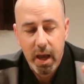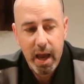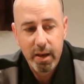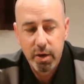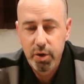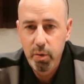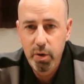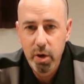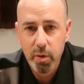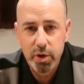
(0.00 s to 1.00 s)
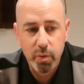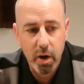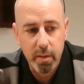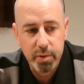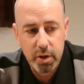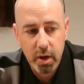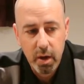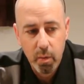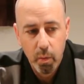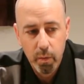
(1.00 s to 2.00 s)
And the 2 newest rums,
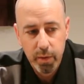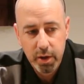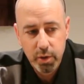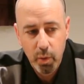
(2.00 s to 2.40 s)
this